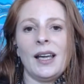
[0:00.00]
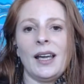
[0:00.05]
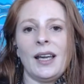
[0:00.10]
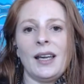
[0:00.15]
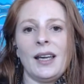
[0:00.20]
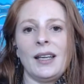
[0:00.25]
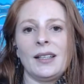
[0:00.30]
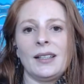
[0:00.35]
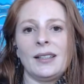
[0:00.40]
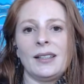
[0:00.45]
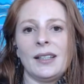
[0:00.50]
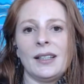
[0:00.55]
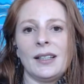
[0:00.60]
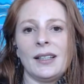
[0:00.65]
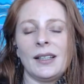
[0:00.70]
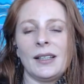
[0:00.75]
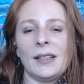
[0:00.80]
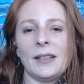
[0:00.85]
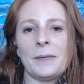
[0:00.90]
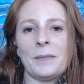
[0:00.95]
And
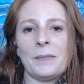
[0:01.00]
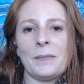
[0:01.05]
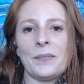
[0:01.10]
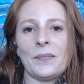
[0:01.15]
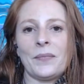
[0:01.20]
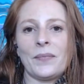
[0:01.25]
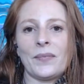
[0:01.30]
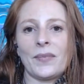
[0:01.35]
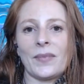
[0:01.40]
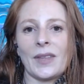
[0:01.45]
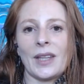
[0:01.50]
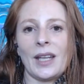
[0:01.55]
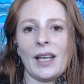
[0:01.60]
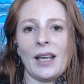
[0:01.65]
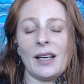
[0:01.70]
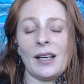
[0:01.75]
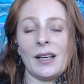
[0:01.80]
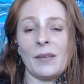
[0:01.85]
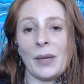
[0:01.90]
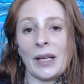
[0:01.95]

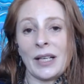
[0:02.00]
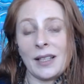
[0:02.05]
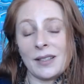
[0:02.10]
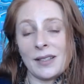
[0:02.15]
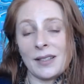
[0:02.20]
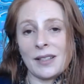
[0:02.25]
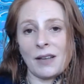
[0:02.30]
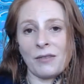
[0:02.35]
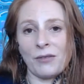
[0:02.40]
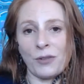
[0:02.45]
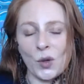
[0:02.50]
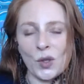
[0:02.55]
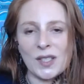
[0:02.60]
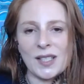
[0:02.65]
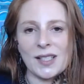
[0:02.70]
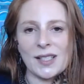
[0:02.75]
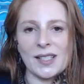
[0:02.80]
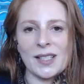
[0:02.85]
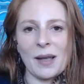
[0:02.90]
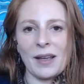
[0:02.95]
but it's, of
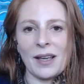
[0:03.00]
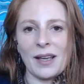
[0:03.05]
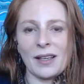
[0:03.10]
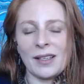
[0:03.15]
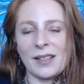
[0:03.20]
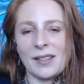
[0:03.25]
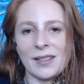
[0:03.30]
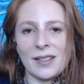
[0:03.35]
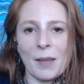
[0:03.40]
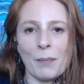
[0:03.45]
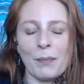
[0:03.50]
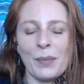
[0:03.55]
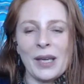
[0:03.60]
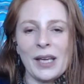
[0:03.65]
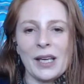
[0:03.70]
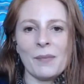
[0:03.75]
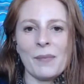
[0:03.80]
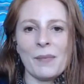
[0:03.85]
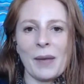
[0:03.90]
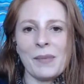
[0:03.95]
course, it's the
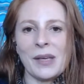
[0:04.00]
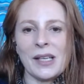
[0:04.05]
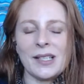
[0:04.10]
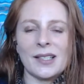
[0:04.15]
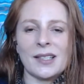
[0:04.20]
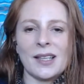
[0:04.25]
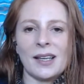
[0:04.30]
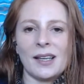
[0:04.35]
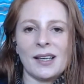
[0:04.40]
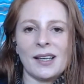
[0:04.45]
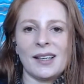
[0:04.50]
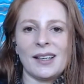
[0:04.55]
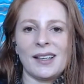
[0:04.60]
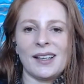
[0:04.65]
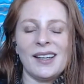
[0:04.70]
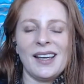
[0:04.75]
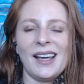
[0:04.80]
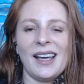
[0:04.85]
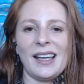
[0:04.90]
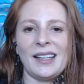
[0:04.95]
peak, maybe it's the
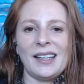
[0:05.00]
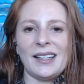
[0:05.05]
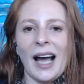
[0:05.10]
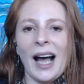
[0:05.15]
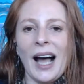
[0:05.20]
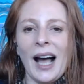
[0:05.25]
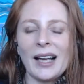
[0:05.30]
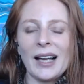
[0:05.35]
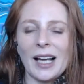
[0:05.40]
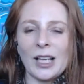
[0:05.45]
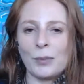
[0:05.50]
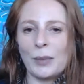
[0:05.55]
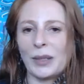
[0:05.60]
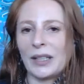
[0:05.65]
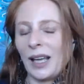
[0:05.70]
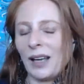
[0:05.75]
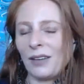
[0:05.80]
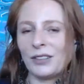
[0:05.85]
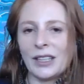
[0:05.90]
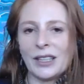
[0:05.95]
highlight, but
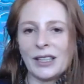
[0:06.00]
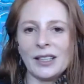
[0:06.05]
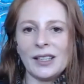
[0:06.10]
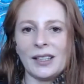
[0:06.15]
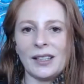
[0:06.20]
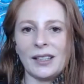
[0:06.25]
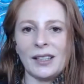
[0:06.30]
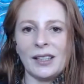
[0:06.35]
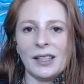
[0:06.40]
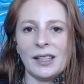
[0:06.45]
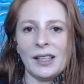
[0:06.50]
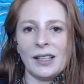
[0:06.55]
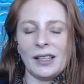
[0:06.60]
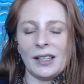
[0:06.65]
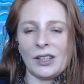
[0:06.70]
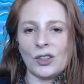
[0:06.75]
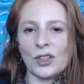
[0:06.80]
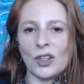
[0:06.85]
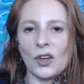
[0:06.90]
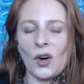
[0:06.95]
everything,
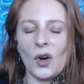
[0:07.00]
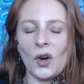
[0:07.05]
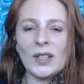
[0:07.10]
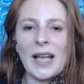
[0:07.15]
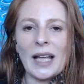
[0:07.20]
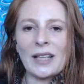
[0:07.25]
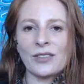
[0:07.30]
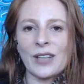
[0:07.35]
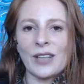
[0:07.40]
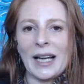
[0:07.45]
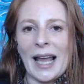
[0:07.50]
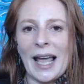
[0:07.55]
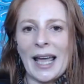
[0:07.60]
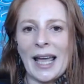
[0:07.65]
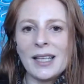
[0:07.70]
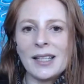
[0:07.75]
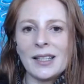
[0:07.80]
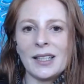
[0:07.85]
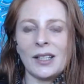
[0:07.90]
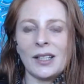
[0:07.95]
all that
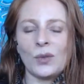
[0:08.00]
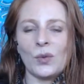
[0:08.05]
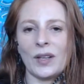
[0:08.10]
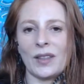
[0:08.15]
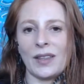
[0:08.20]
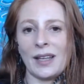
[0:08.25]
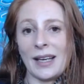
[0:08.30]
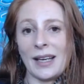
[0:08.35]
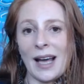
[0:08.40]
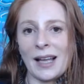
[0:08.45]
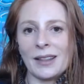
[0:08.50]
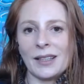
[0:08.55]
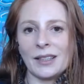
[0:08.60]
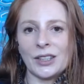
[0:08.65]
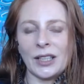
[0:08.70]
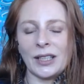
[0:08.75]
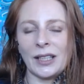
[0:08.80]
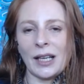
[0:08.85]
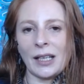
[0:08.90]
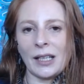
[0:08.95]
relating with
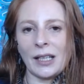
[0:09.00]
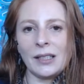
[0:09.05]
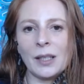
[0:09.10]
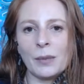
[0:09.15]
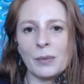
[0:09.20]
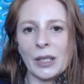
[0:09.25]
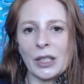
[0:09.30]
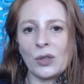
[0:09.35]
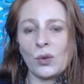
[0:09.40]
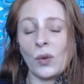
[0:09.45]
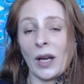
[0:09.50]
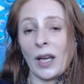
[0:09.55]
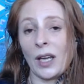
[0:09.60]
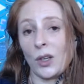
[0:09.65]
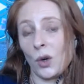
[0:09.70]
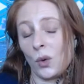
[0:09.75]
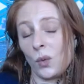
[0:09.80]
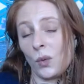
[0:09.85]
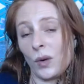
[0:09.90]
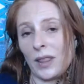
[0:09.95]
another in an intimate way
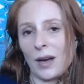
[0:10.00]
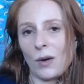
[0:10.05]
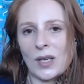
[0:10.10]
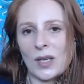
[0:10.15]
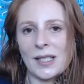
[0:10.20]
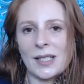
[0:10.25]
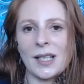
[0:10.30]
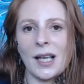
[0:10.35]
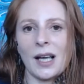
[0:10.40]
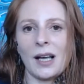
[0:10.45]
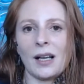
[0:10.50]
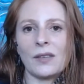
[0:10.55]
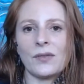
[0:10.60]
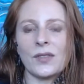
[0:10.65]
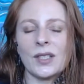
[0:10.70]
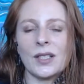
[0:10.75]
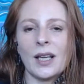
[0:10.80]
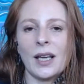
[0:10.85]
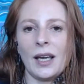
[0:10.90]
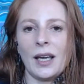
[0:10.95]
or with
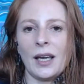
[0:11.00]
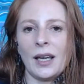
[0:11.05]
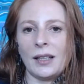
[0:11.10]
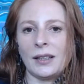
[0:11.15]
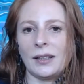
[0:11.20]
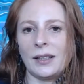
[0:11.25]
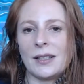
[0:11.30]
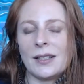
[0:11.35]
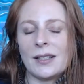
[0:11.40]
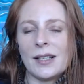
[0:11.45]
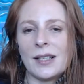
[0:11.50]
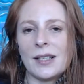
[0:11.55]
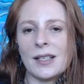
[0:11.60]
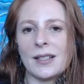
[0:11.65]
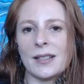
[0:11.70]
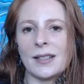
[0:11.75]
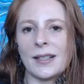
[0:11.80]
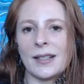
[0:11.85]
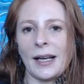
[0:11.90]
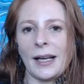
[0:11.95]
ourselves, this
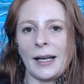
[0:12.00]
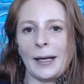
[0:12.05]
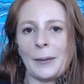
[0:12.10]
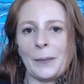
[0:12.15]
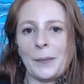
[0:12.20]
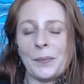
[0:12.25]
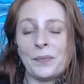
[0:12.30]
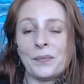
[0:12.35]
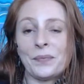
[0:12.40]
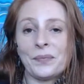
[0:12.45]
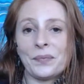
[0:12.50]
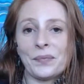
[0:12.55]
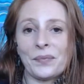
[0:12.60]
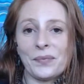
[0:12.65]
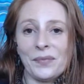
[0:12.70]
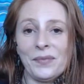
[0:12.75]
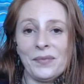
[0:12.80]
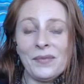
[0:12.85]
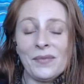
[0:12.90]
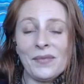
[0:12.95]
is
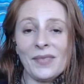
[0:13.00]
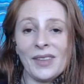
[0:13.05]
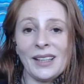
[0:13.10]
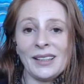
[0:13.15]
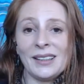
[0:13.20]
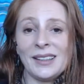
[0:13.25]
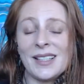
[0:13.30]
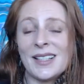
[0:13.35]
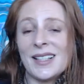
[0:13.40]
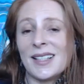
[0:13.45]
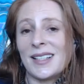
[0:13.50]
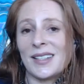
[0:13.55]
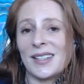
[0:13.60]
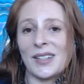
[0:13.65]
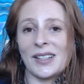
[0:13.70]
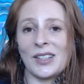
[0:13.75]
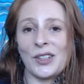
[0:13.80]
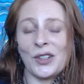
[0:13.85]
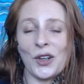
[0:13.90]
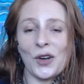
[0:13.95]

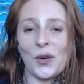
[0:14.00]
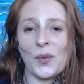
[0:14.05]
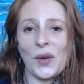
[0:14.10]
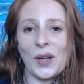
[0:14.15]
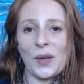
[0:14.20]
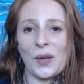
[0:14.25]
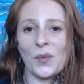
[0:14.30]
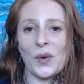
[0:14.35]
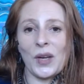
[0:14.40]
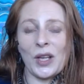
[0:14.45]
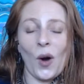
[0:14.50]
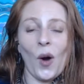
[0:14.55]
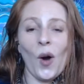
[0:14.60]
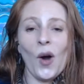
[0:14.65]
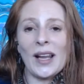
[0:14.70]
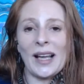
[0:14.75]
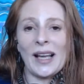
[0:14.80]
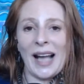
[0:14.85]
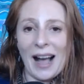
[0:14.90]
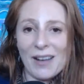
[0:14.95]
we
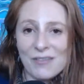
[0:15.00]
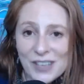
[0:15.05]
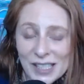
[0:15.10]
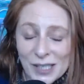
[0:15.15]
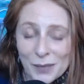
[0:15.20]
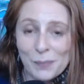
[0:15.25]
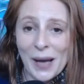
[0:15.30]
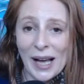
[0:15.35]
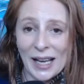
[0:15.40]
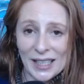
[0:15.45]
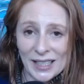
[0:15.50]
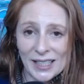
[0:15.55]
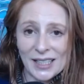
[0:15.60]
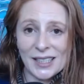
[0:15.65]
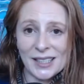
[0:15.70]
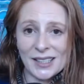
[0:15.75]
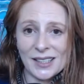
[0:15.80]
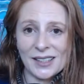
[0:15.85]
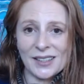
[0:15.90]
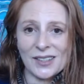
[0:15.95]
all governed by
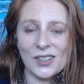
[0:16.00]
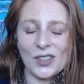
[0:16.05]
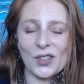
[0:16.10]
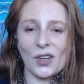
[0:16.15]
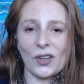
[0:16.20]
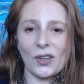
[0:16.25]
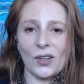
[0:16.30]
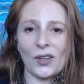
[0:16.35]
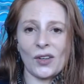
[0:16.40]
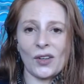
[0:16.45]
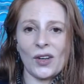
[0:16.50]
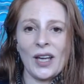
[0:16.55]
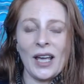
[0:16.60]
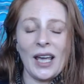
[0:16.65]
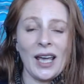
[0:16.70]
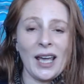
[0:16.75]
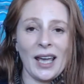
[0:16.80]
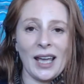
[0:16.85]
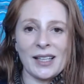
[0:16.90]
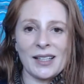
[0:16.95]
it. So
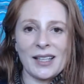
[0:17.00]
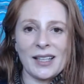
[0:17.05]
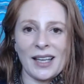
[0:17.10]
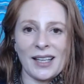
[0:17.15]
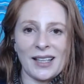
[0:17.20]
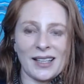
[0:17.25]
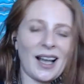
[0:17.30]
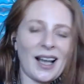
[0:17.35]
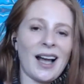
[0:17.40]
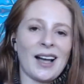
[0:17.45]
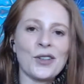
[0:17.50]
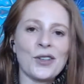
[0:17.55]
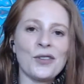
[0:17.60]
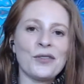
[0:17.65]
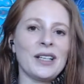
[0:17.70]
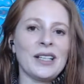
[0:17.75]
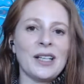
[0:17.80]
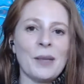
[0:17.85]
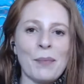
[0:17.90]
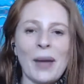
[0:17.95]
it kind of
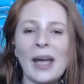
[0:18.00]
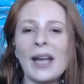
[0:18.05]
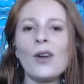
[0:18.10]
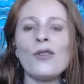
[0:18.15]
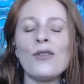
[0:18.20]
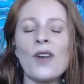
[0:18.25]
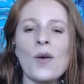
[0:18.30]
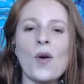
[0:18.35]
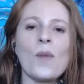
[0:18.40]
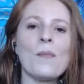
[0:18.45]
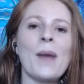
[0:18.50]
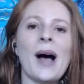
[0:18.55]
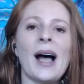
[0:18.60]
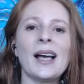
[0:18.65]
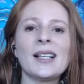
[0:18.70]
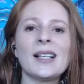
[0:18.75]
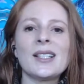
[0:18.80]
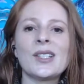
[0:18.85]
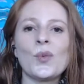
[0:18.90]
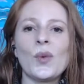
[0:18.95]
in the back of our
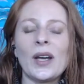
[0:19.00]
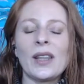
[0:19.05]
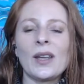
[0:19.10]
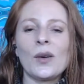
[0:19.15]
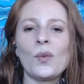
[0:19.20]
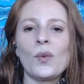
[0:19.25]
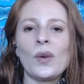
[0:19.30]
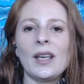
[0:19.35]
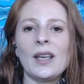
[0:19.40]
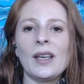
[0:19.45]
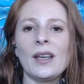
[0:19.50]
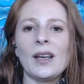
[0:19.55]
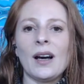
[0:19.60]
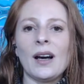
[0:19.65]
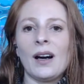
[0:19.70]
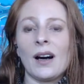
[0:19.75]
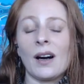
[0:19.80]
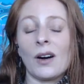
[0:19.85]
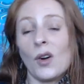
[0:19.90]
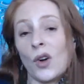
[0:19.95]
minds, whether we
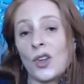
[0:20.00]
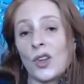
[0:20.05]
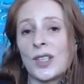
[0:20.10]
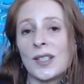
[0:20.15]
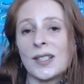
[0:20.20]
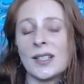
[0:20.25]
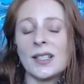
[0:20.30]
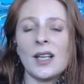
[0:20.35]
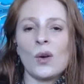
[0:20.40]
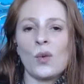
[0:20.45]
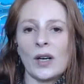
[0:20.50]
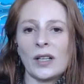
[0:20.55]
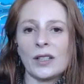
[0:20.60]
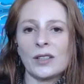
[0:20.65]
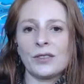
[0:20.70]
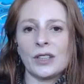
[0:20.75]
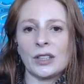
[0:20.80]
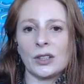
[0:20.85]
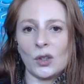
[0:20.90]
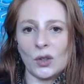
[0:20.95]
are consciously aware
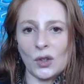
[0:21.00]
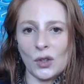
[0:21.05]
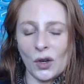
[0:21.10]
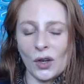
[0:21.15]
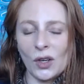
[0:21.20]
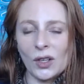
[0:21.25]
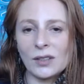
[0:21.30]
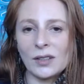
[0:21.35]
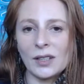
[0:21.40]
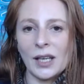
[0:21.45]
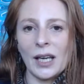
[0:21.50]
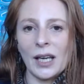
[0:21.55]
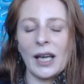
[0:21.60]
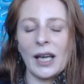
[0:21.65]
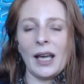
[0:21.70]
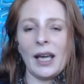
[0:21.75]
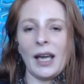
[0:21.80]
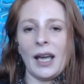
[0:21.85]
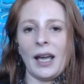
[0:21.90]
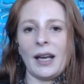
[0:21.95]
of it or not.
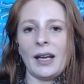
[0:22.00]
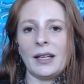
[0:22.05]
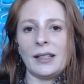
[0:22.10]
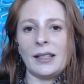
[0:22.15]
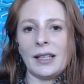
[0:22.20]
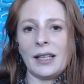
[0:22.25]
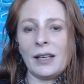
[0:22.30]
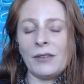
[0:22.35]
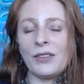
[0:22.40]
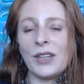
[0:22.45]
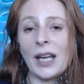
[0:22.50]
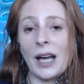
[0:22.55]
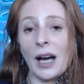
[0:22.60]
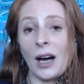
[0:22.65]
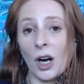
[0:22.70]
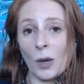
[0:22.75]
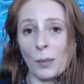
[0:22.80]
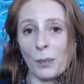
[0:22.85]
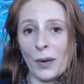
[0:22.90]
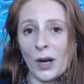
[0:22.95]
And if there
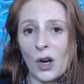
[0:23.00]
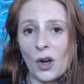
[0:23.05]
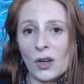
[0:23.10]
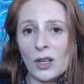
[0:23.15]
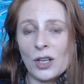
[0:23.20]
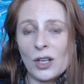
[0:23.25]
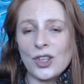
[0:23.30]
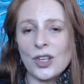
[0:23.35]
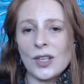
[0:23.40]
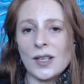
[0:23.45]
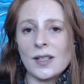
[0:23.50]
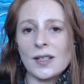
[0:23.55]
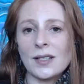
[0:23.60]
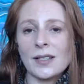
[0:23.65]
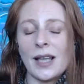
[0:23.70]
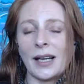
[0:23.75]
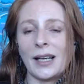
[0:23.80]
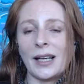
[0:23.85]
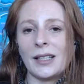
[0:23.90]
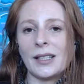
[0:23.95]
are blockages,
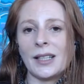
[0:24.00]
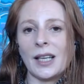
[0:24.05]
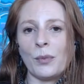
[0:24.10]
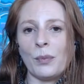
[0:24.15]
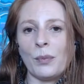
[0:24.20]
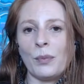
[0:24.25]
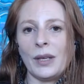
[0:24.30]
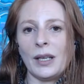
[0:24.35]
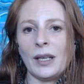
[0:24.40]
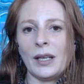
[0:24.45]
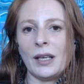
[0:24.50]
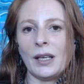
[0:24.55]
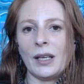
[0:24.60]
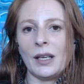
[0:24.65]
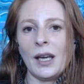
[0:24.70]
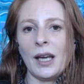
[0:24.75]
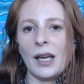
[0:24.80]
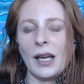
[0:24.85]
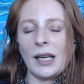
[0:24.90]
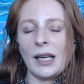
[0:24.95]
then it can
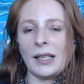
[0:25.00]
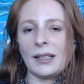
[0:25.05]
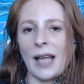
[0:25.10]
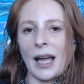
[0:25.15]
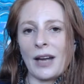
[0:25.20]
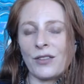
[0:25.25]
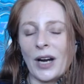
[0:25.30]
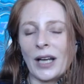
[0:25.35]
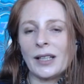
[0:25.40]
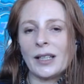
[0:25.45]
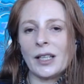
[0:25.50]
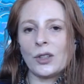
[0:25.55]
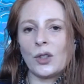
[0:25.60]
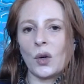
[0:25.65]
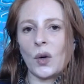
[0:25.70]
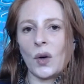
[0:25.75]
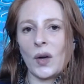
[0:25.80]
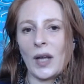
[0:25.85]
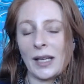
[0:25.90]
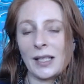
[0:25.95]
be directed
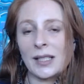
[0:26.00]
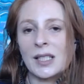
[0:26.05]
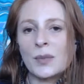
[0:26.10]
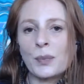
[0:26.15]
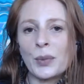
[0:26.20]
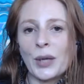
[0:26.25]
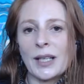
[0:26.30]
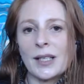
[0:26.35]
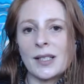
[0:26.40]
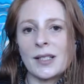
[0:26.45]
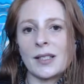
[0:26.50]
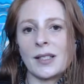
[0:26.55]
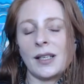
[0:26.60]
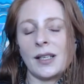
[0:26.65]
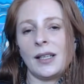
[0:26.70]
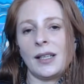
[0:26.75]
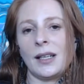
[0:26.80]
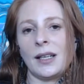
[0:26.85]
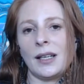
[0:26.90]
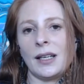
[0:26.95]
or expressed
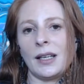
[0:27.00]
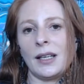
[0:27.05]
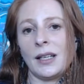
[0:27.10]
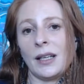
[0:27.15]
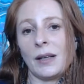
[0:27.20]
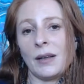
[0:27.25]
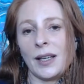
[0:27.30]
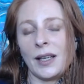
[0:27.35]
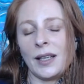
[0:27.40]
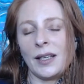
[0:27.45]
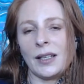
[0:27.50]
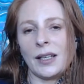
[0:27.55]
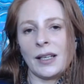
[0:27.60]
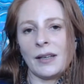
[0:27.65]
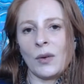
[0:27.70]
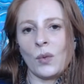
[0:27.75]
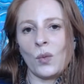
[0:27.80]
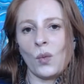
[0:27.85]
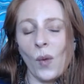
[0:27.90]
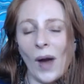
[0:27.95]
in
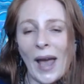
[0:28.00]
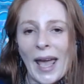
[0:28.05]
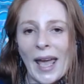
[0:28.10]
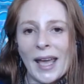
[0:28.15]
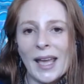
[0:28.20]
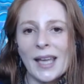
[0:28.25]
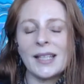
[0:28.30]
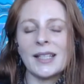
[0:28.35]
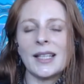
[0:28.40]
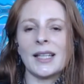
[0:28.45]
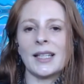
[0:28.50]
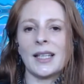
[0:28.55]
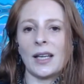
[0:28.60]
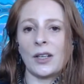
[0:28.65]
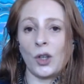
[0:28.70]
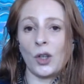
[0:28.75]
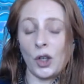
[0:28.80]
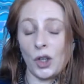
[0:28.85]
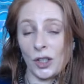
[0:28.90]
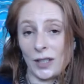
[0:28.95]
a way that
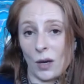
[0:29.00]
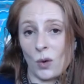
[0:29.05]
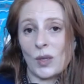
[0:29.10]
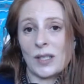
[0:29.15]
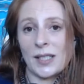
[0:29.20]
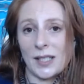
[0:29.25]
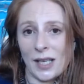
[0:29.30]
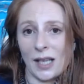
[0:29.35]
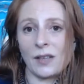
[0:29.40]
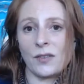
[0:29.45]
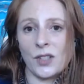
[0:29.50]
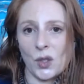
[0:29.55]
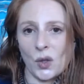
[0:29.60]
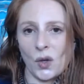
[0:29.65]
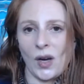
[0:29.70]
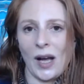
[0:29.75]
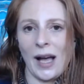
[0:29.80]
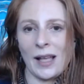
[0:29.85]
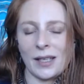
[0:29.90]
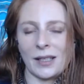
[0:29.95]
can hurt ourselves
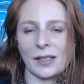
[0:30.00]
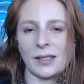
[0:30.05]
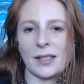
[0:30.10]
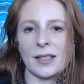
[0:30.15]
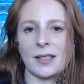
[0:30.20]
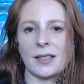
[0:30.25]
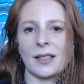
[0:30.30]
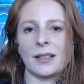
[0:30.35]
or others.